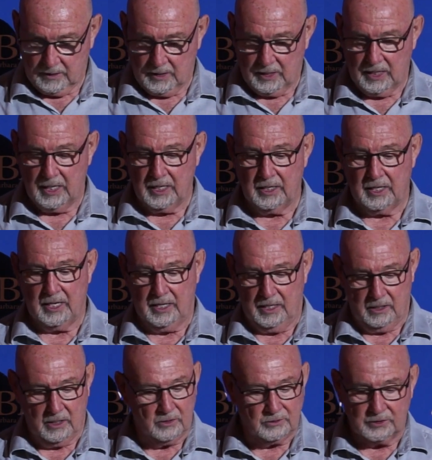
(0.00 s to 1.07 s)
And
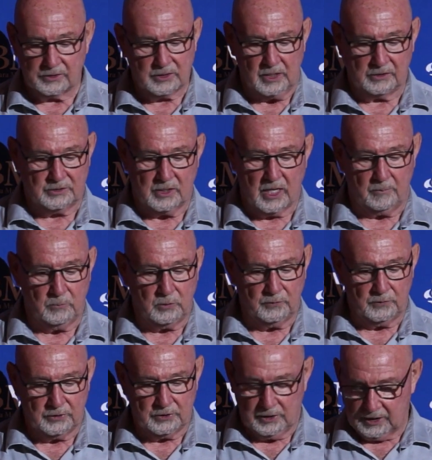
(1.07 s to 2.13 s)
it's not
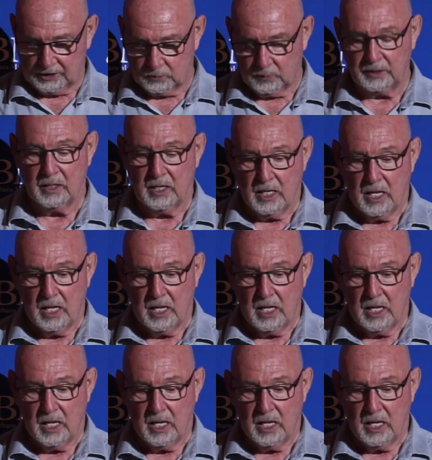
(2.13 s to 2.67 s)
moving to the next one.